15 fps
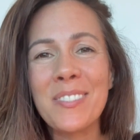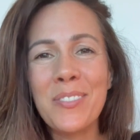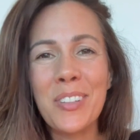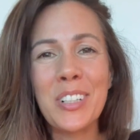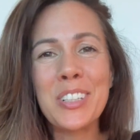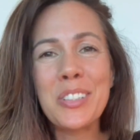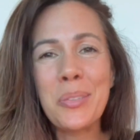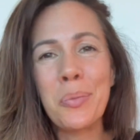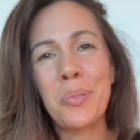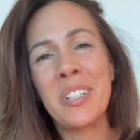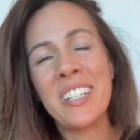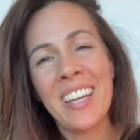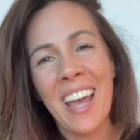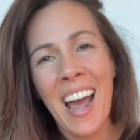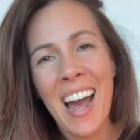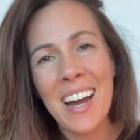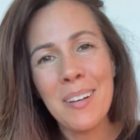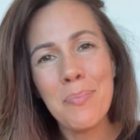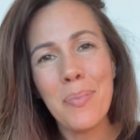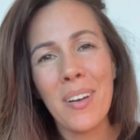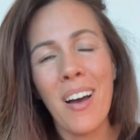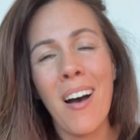first
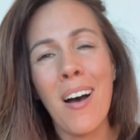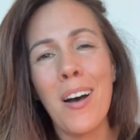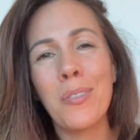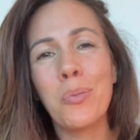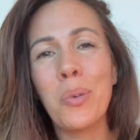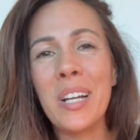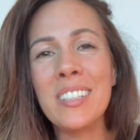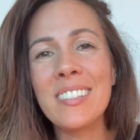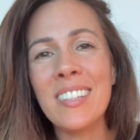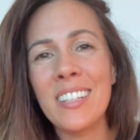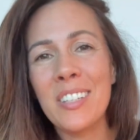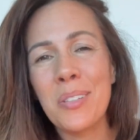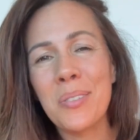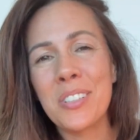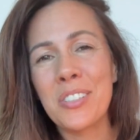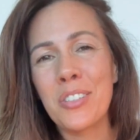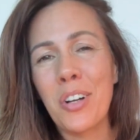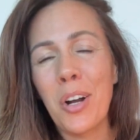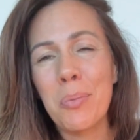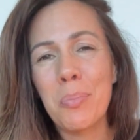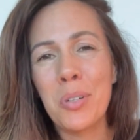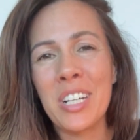recap on ways that you can
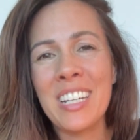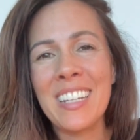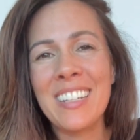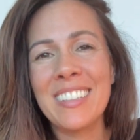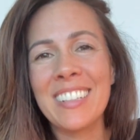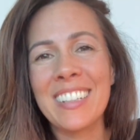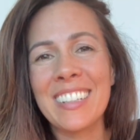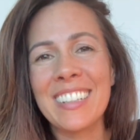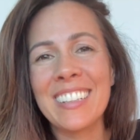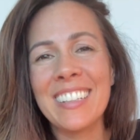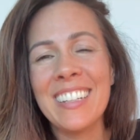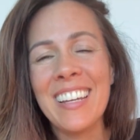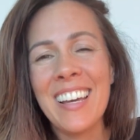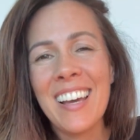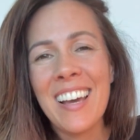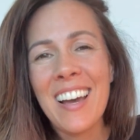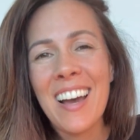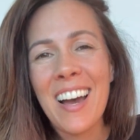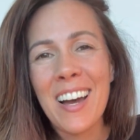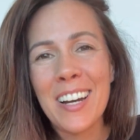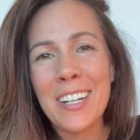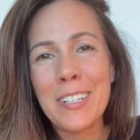start bringing in
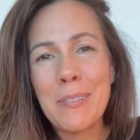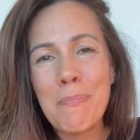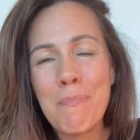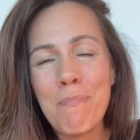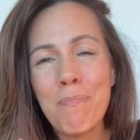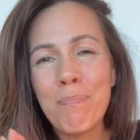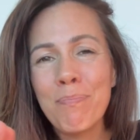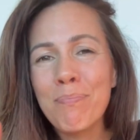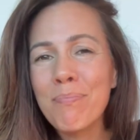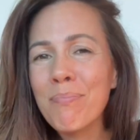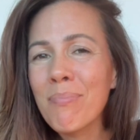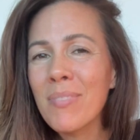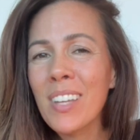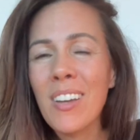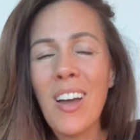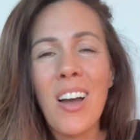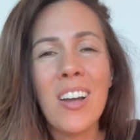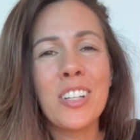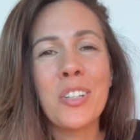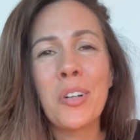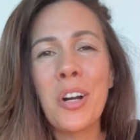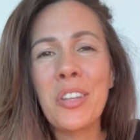um,
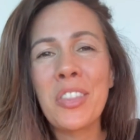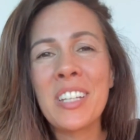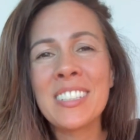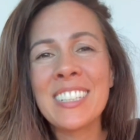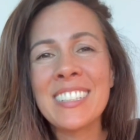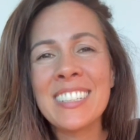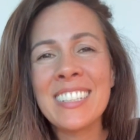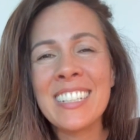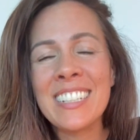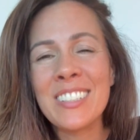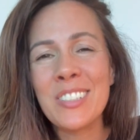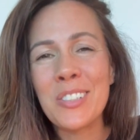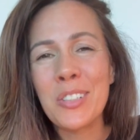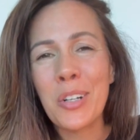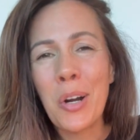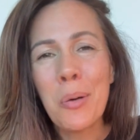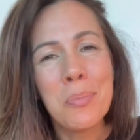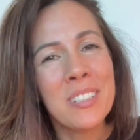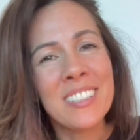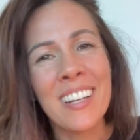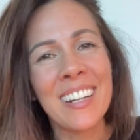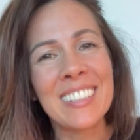your authenticity into your home
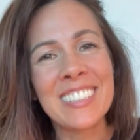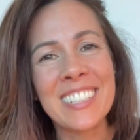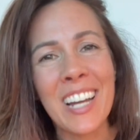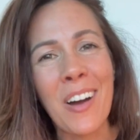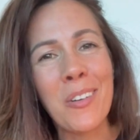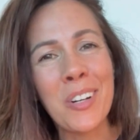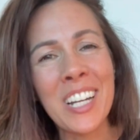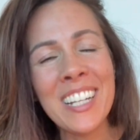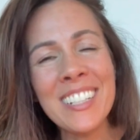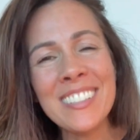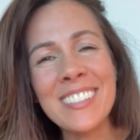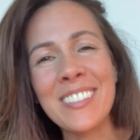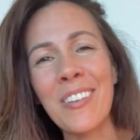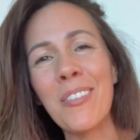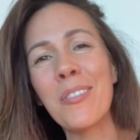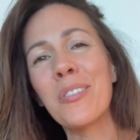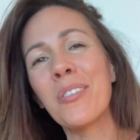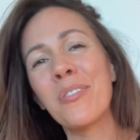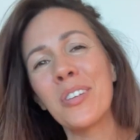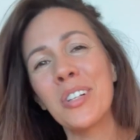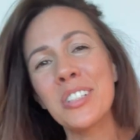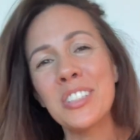design, shall we? So
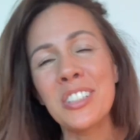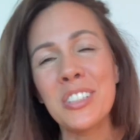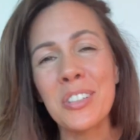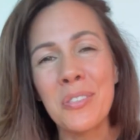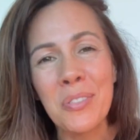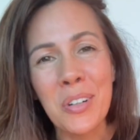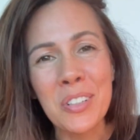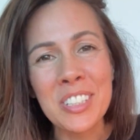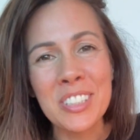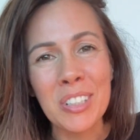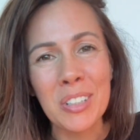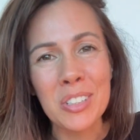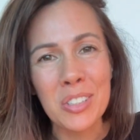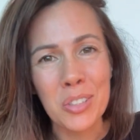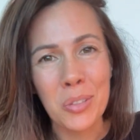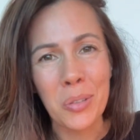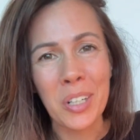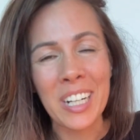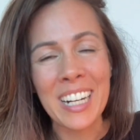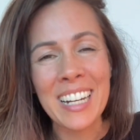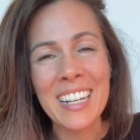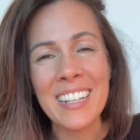the first is to focus on a
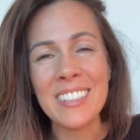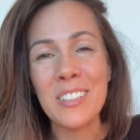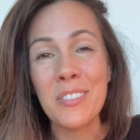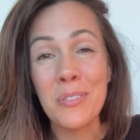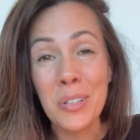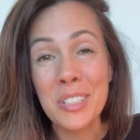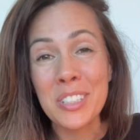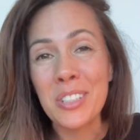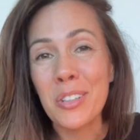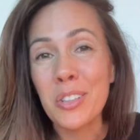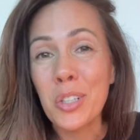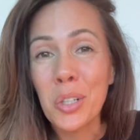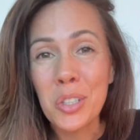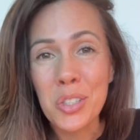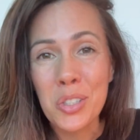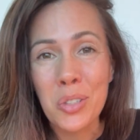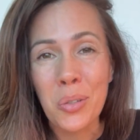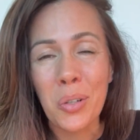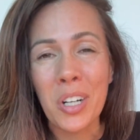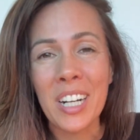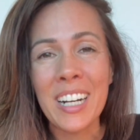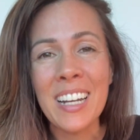story, to focus on your
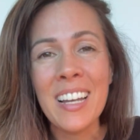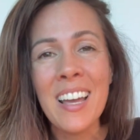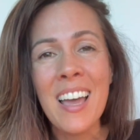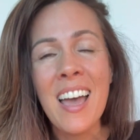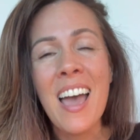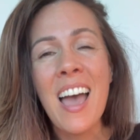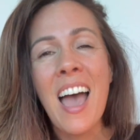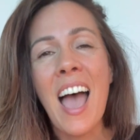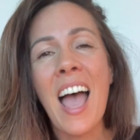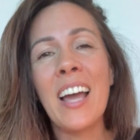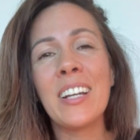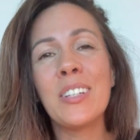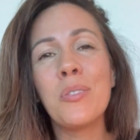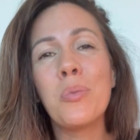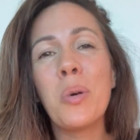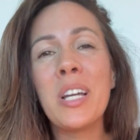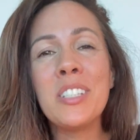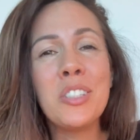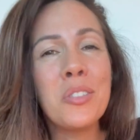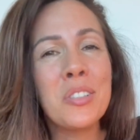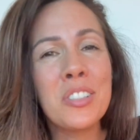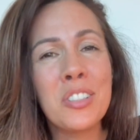story. And
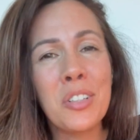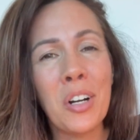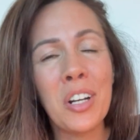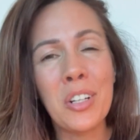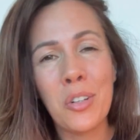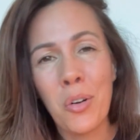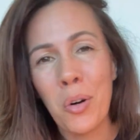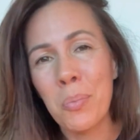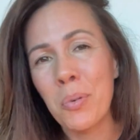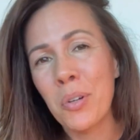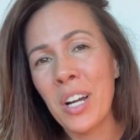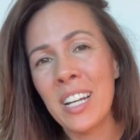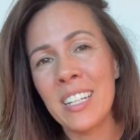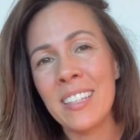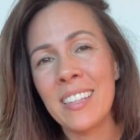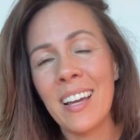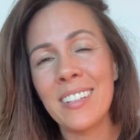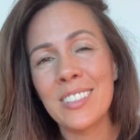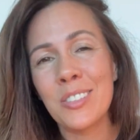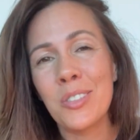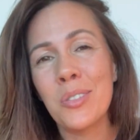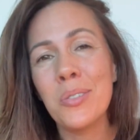ways you can start incorporating that
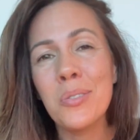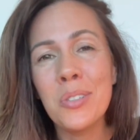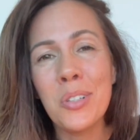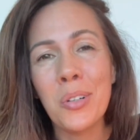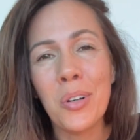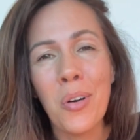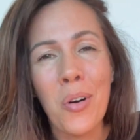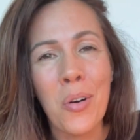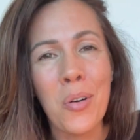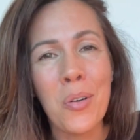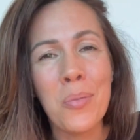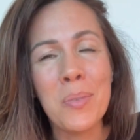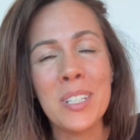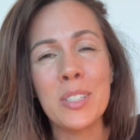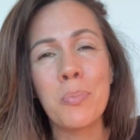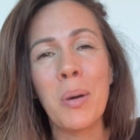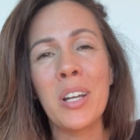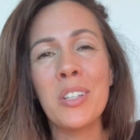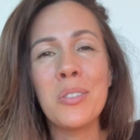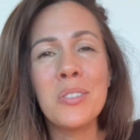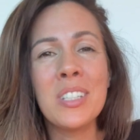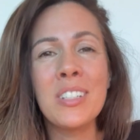into your home is by
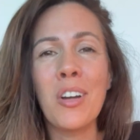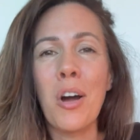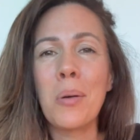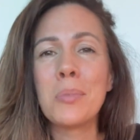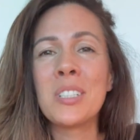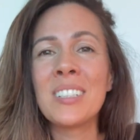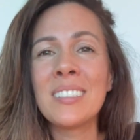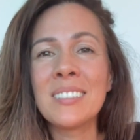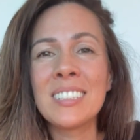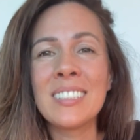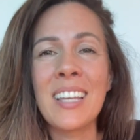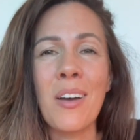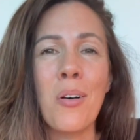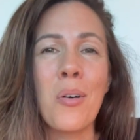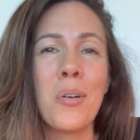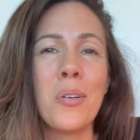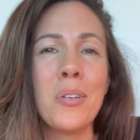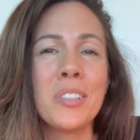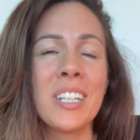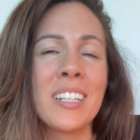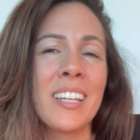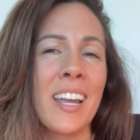using objects that
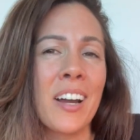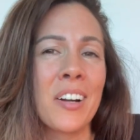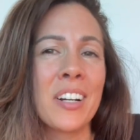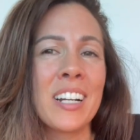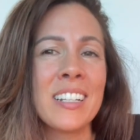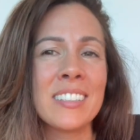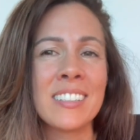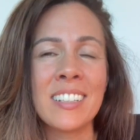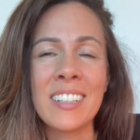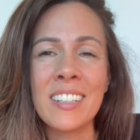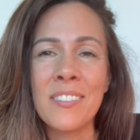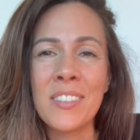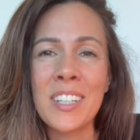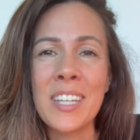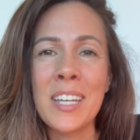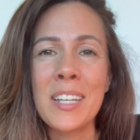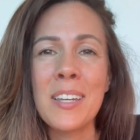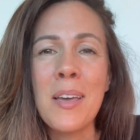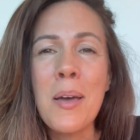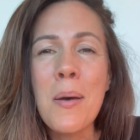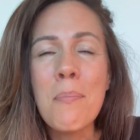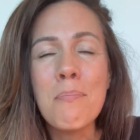hold and carry a significant
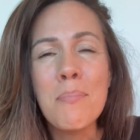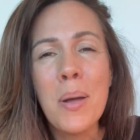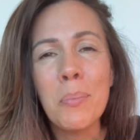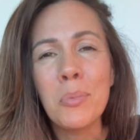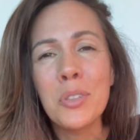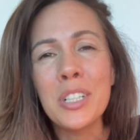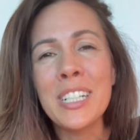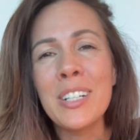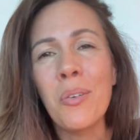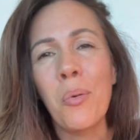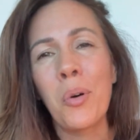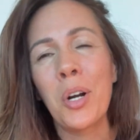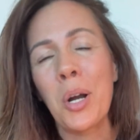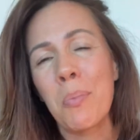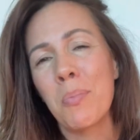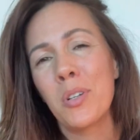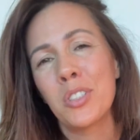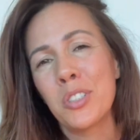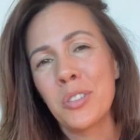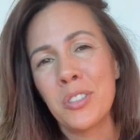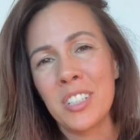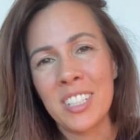memory or
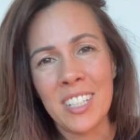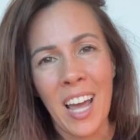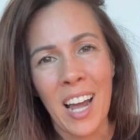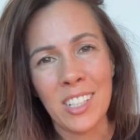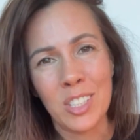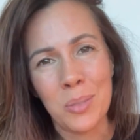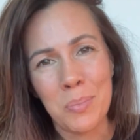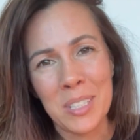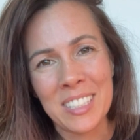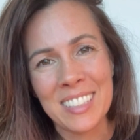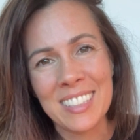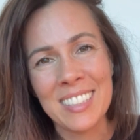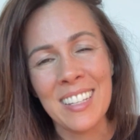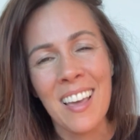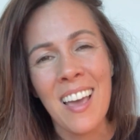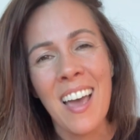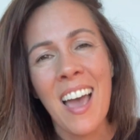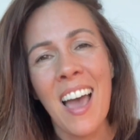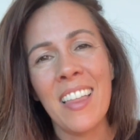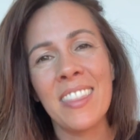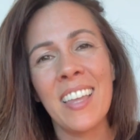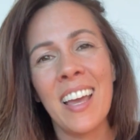emotional attachments.
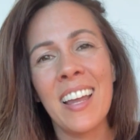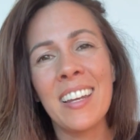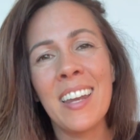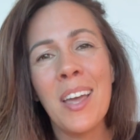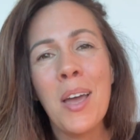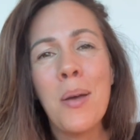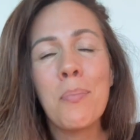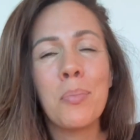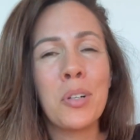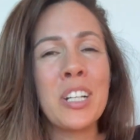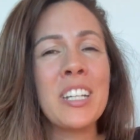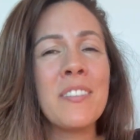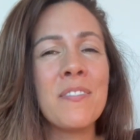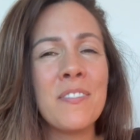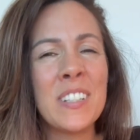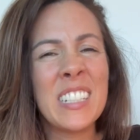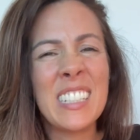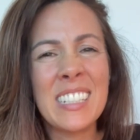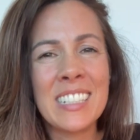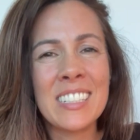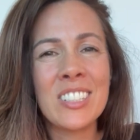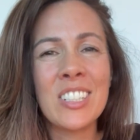And then bring in
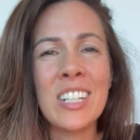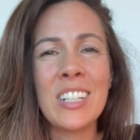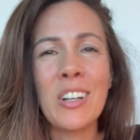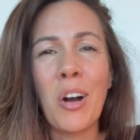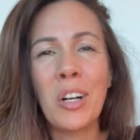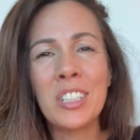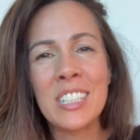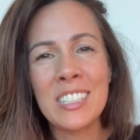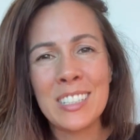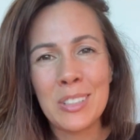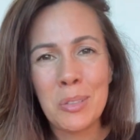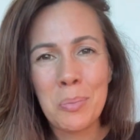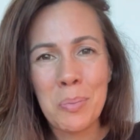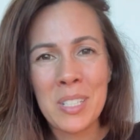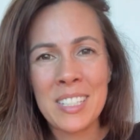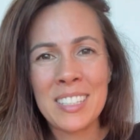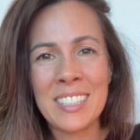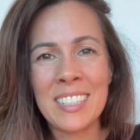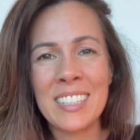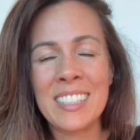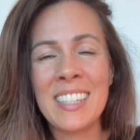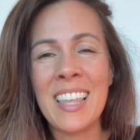vintage and artisanal
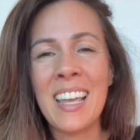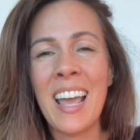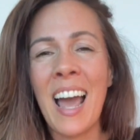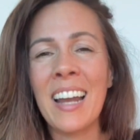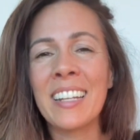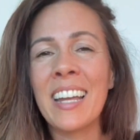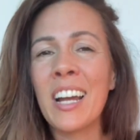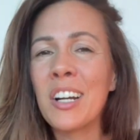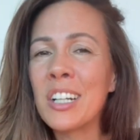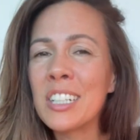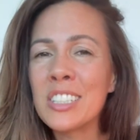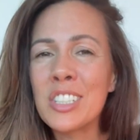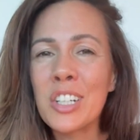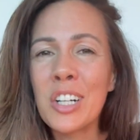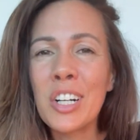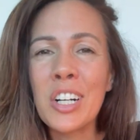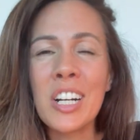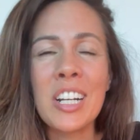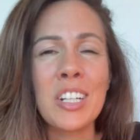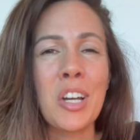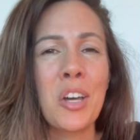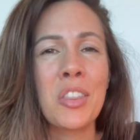pieces. They add character and